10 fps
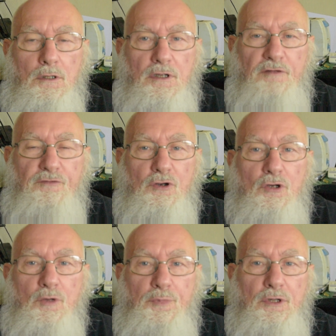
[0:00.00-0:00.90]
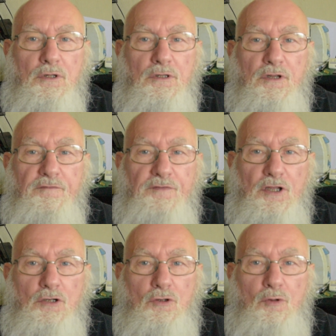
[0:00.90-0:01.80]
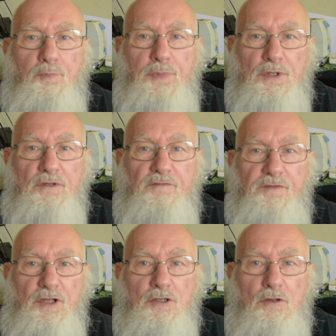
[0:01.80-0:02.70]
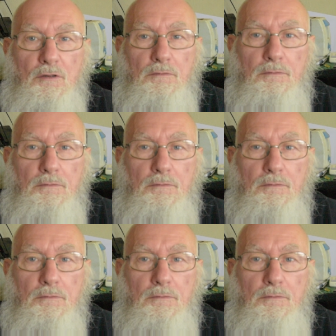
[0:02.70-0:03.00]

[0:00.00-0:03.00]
If you're going to build a vehicle, build a vehicle.